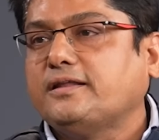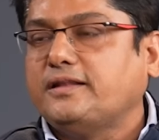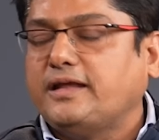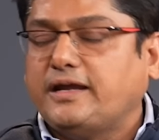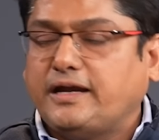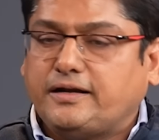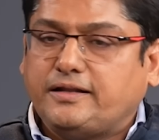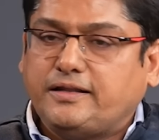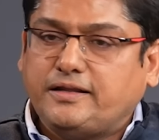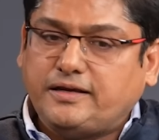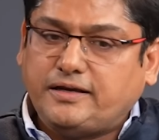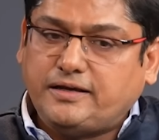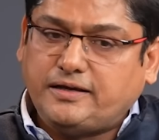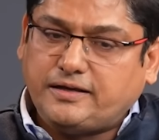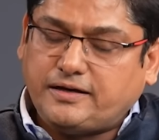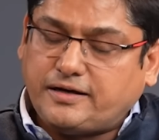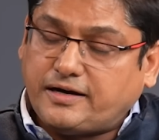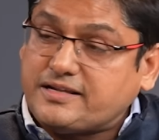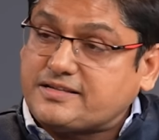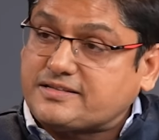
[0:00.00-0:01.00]

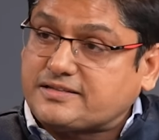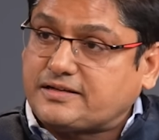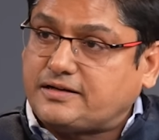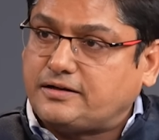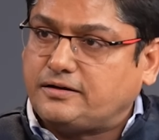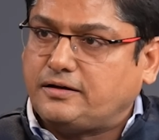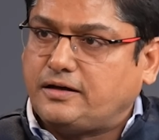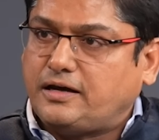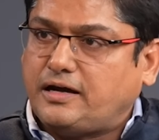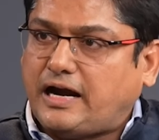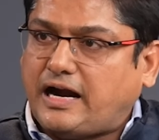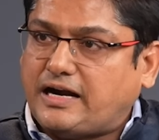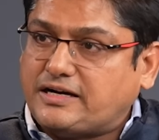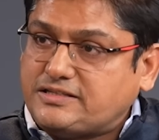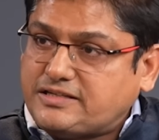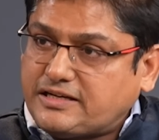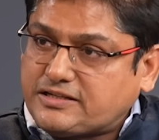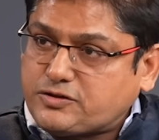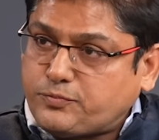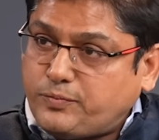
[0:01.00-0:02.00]
the risk
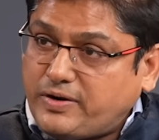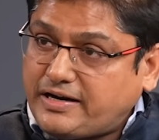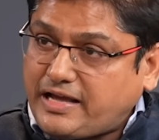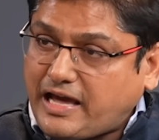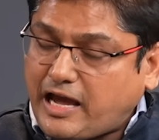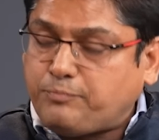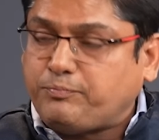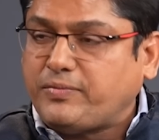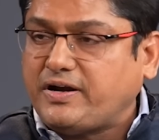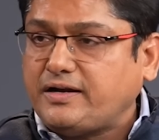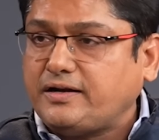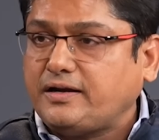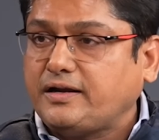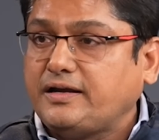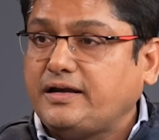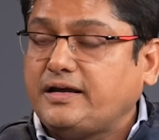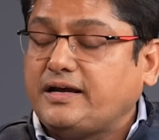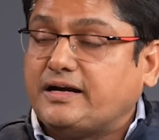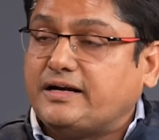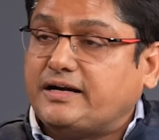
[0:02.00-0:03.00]
adjustment happened,
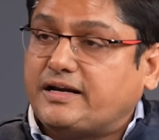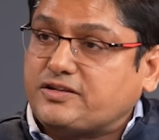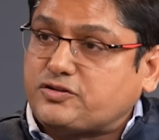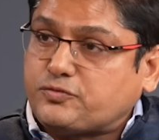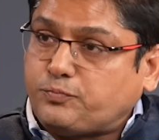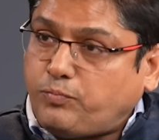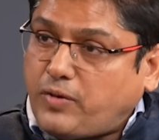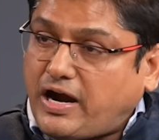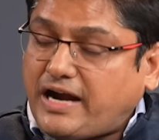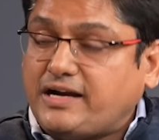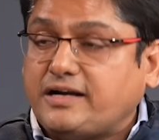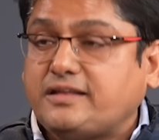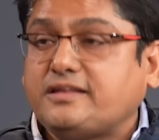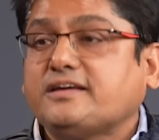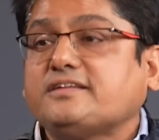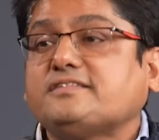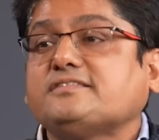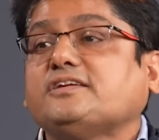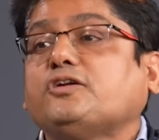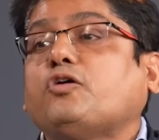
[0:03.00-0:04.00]
despite
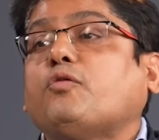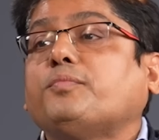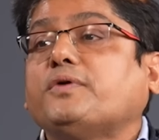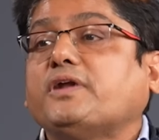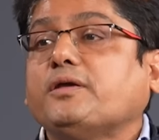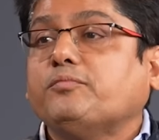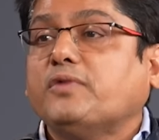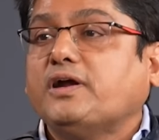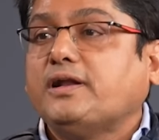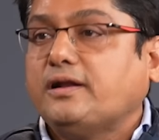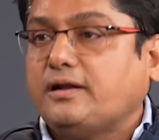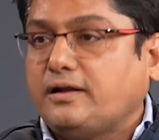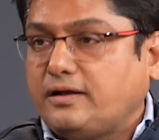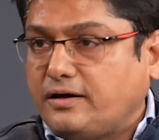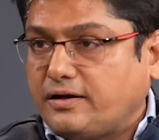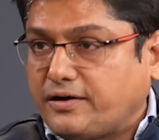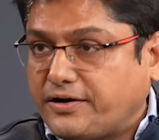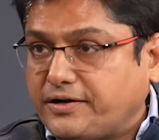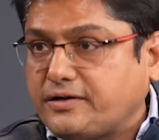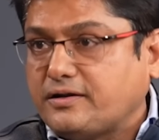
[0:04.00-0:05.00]
there is an optimal
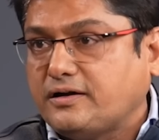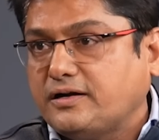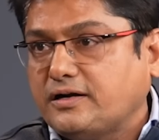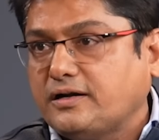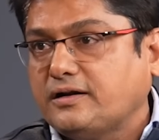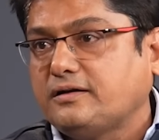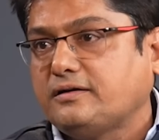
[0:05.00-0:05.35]
return.